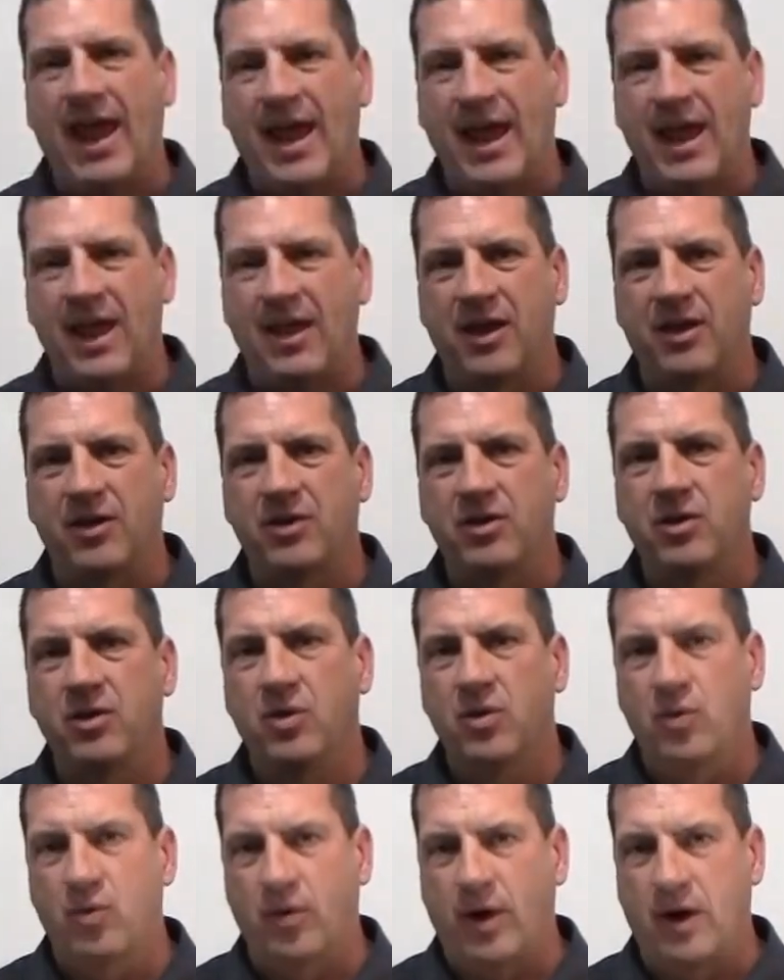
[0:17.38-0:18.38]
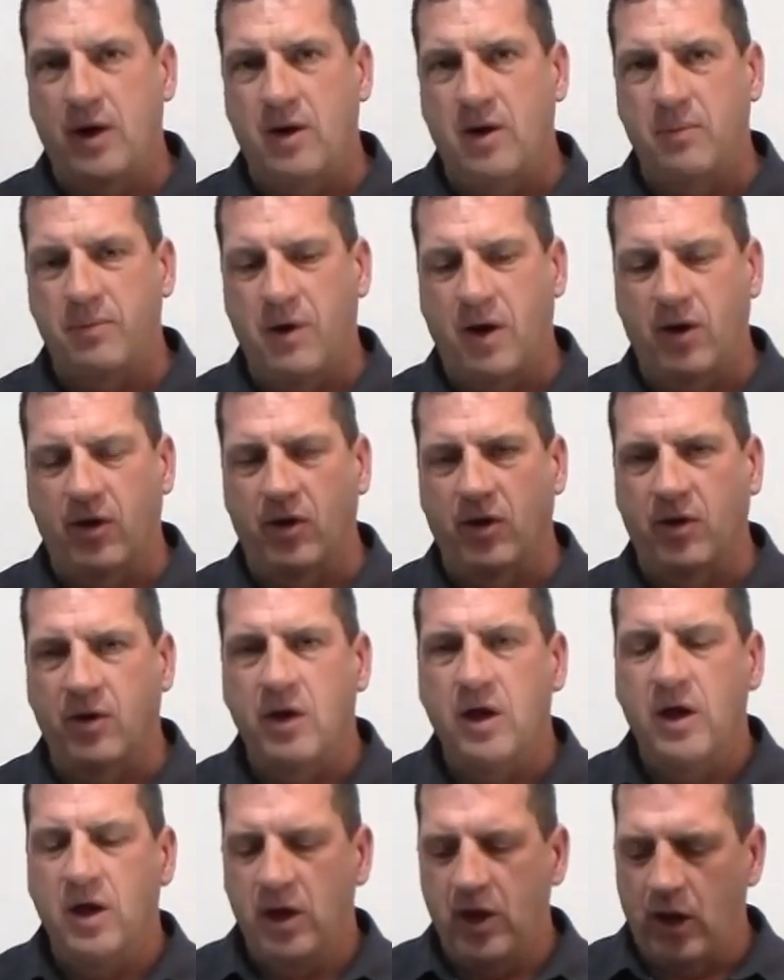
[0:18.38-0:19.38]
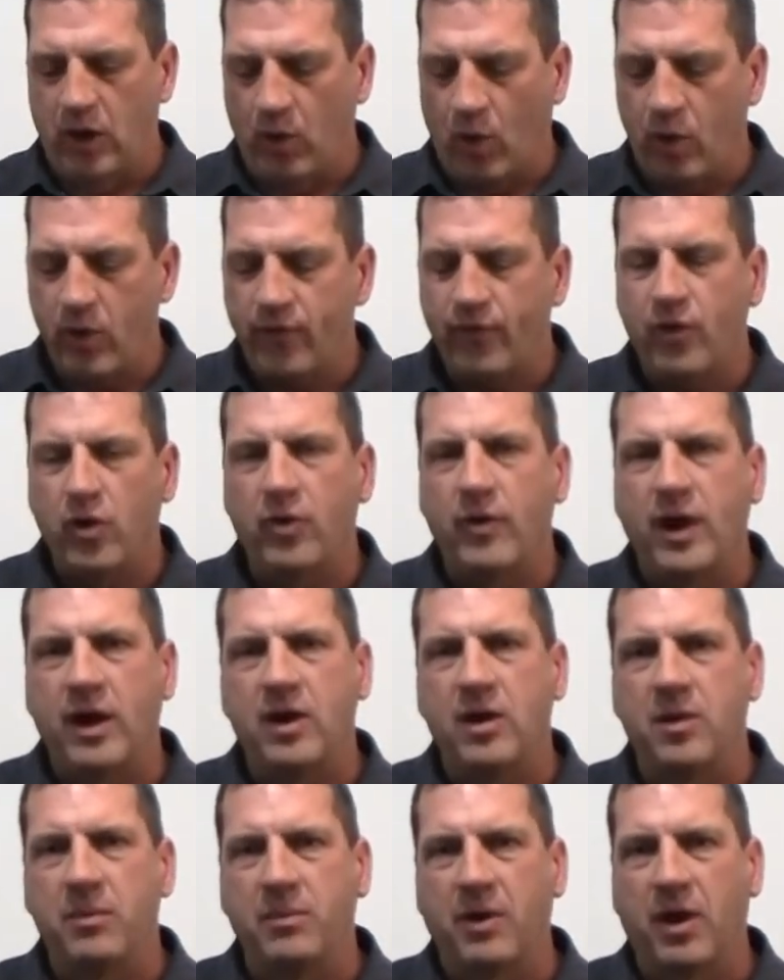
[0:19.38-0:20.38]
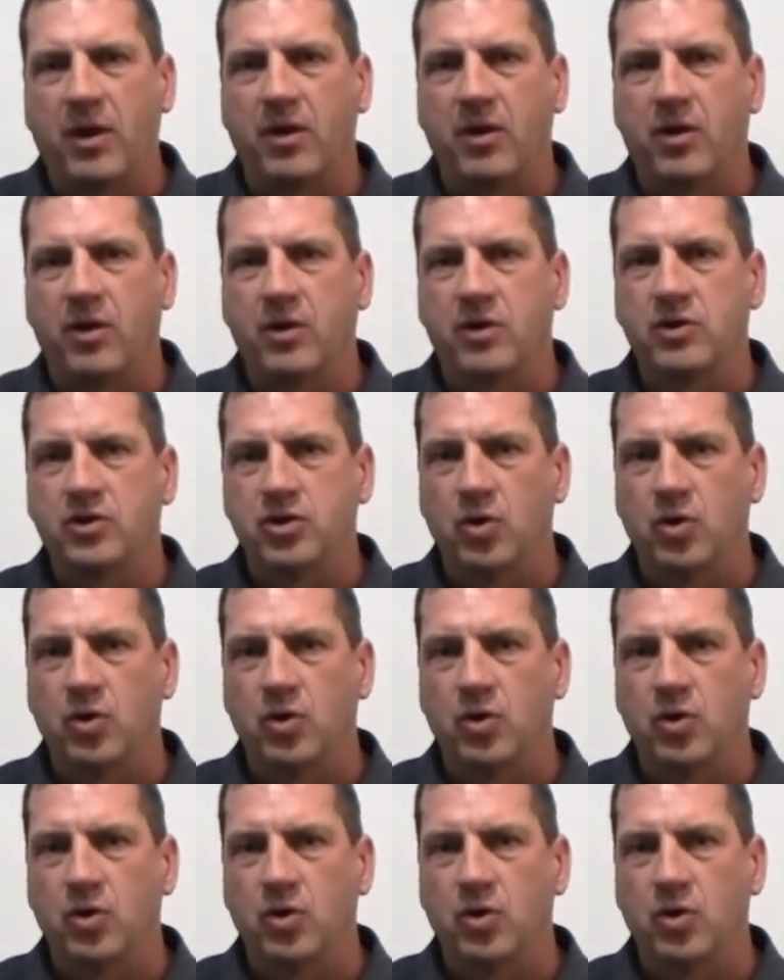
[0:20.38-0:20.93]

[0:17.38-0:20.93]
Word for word: and radiant barrier. In order for a radiant barrier